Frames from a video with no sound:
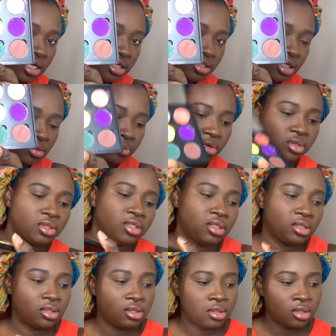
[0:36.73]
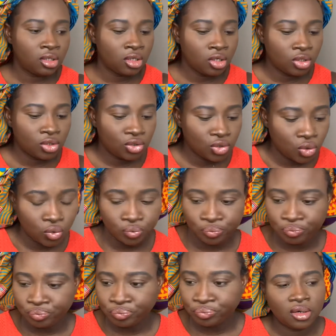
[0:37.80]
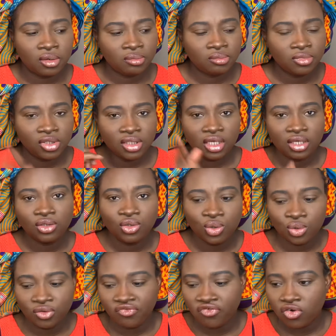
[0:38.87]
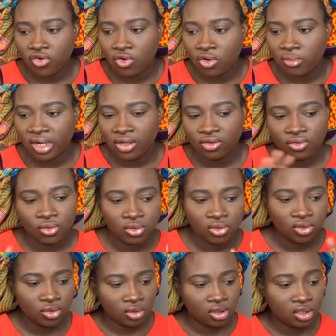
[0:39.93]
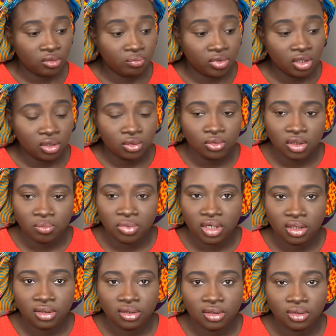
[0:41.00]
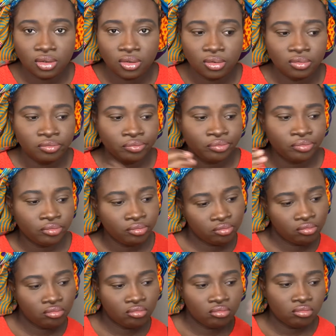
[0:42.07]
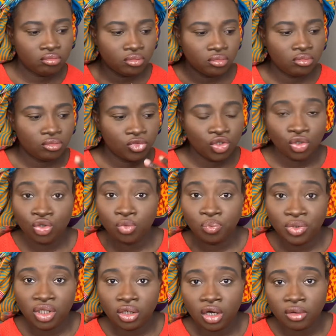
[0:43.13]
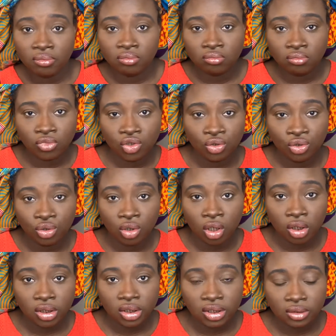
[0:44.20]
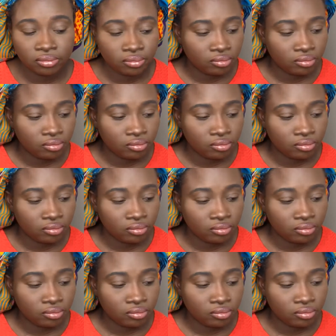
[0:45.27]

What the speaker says: eyeshadow pot. So stay tuned for my thoughts on the p.louise base. Should you pick it up? Should you not?